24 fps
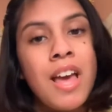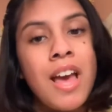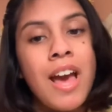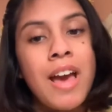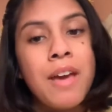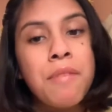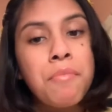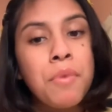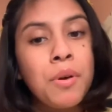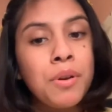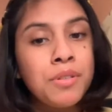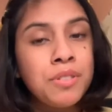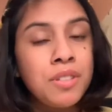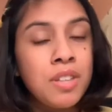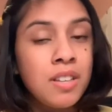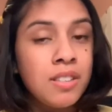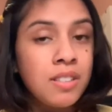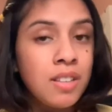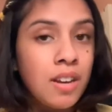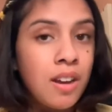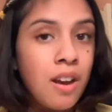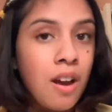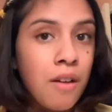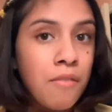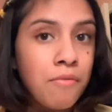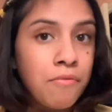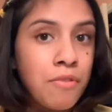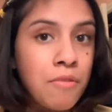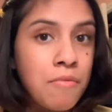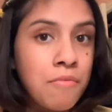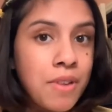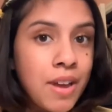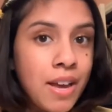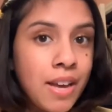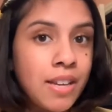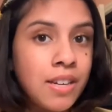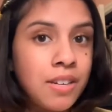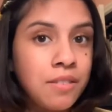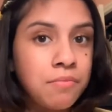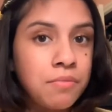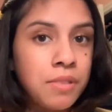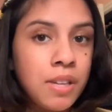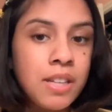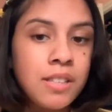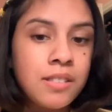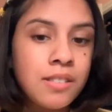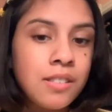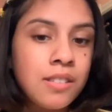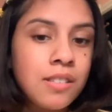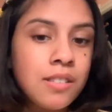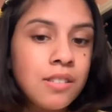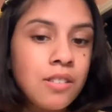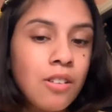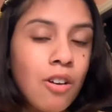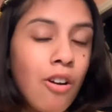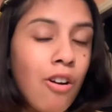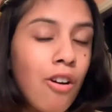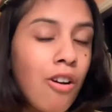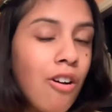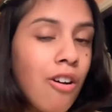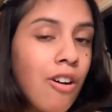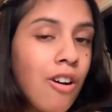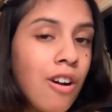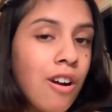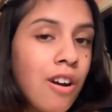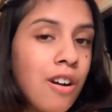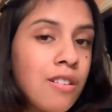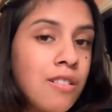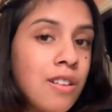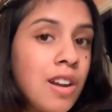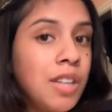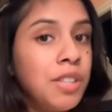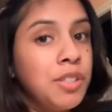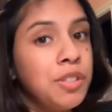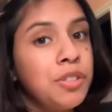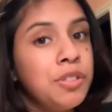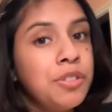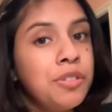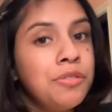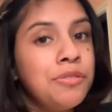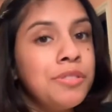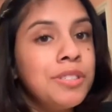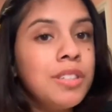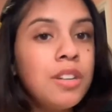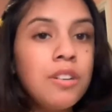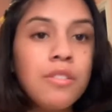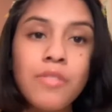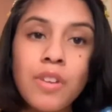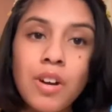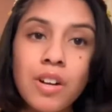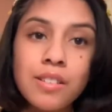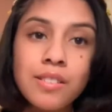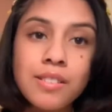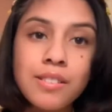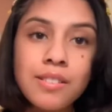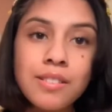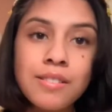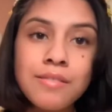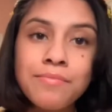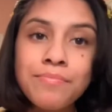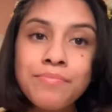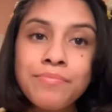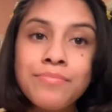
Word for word: And most things that come from negative places are not true and are false.